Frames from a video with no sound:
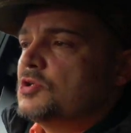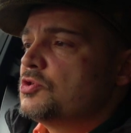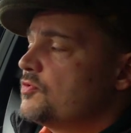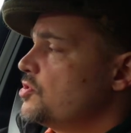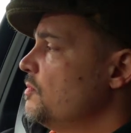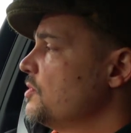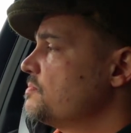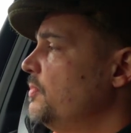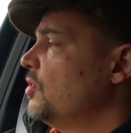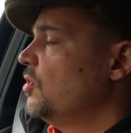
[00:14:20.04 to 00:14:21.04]
so if
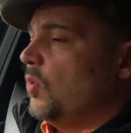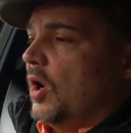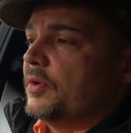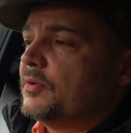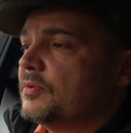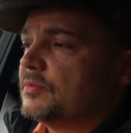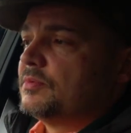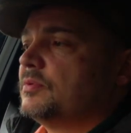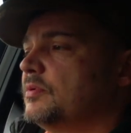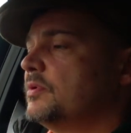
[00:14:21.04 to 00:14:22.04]
someone's bought one
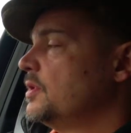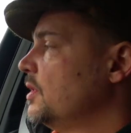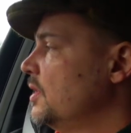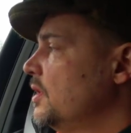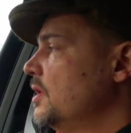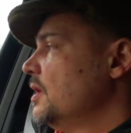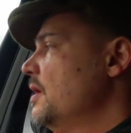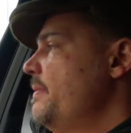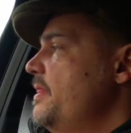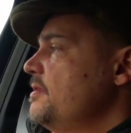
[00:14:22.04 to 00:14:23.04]
and